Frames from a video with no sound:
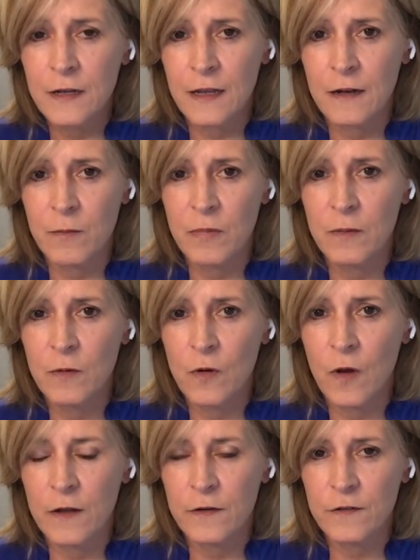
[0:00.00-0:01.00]
in a
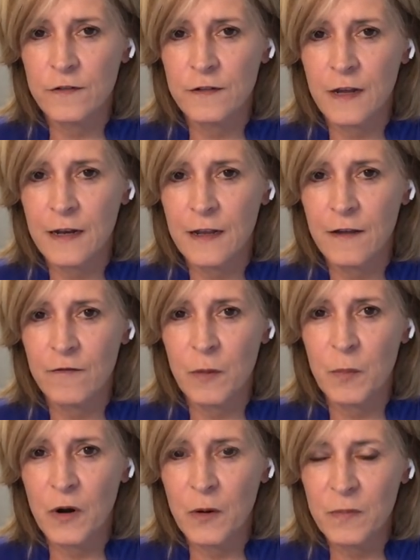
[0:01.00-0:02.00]
biblical understanding of the
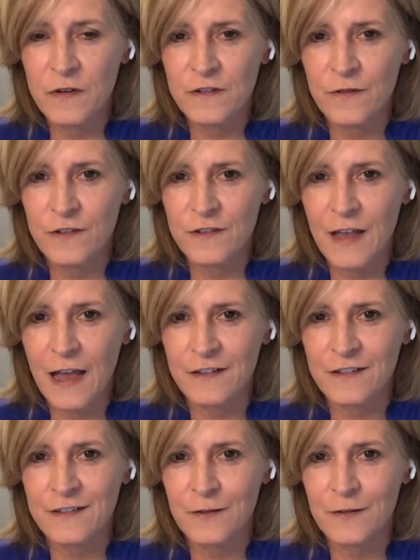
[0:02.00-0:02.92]
purpose of sex.